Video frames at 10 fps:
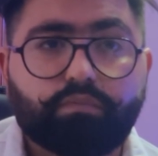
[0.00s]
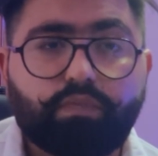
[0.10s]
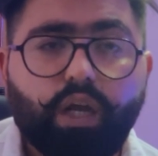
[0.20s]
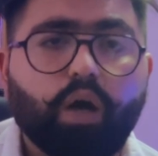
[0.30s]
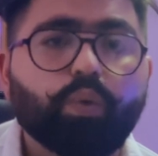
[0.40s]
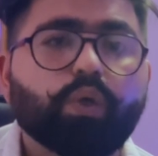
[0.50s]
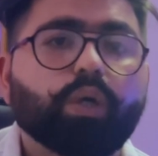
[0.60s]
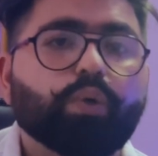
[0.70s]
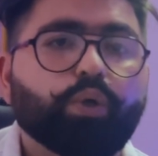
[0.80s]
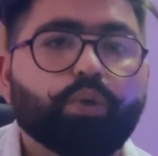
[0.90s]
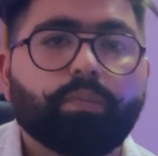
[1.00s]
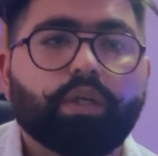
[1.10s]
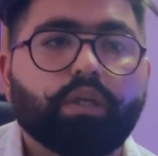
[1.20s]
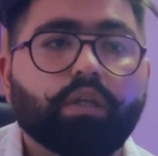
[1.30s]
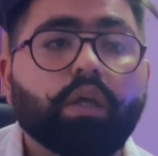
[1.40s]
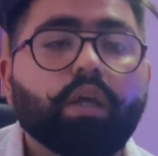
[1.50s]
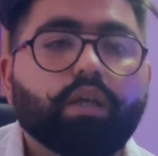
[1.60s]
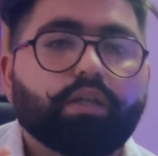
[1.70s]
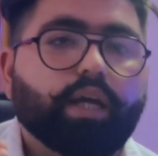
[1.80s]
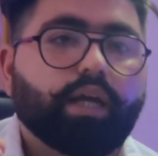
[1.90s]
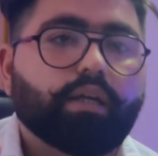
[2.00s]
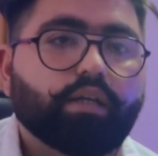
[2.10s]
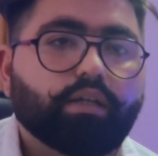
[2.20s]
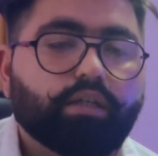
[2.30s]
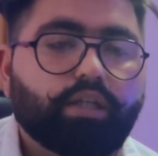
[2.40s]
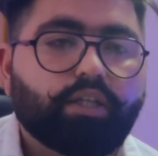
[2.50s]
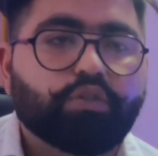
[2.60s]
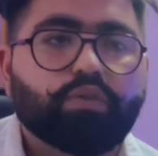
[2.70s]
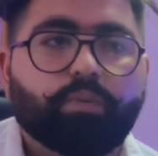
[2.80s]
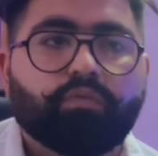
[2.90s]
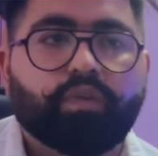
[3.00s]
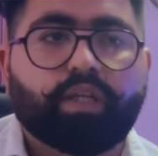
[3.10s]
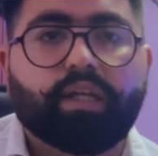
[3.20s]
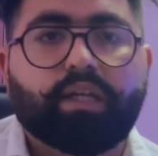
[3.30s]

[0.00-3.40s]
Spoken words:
how you are going to make it. That needs to be very